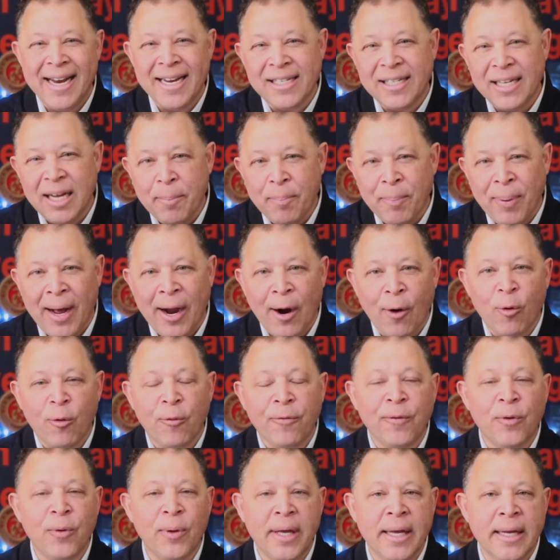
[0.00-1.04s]
This is a
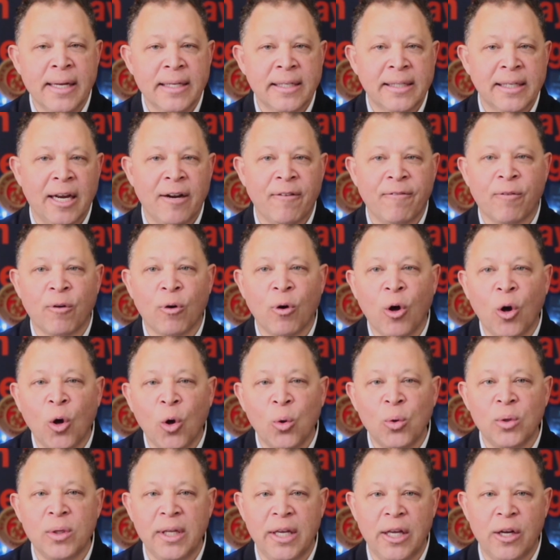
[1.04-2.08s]
powerful insight for
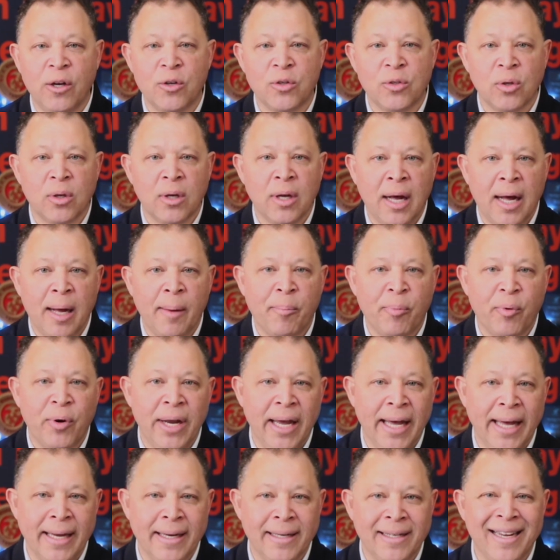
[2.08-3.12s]
all leaders to
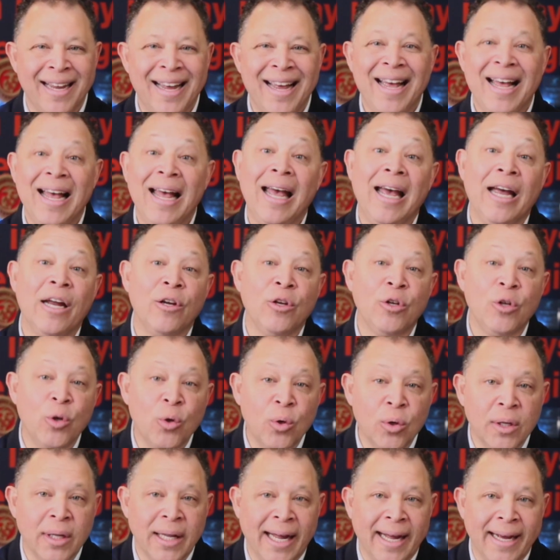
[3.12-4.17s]
comprehend and
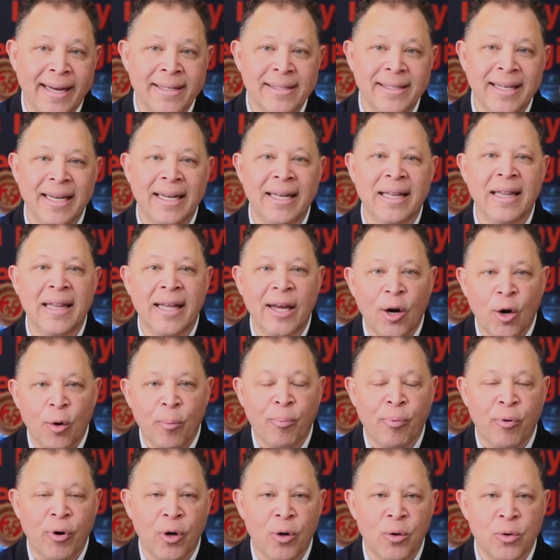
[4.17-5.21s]
utilize in their
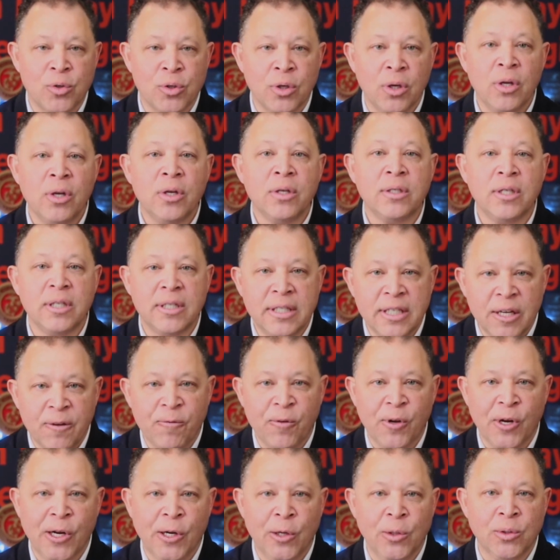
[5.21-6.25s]
approach to
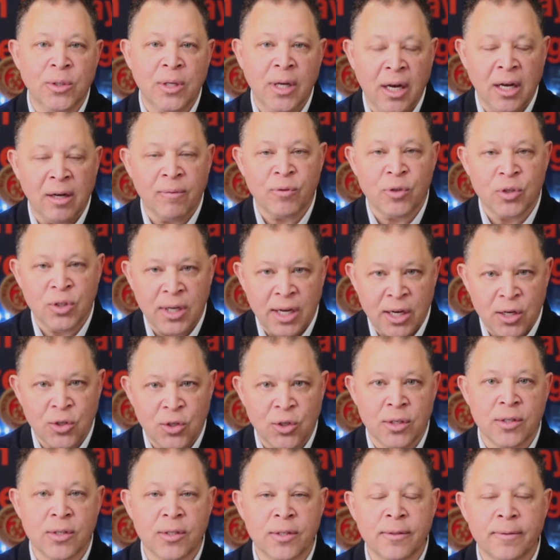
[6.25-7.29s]
difficult
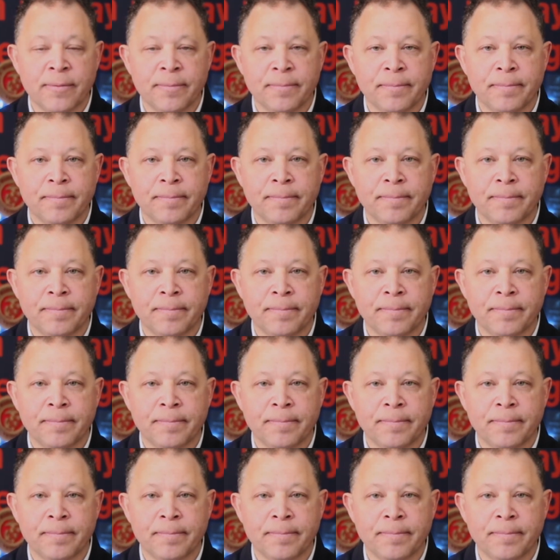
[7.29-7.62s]
conversations.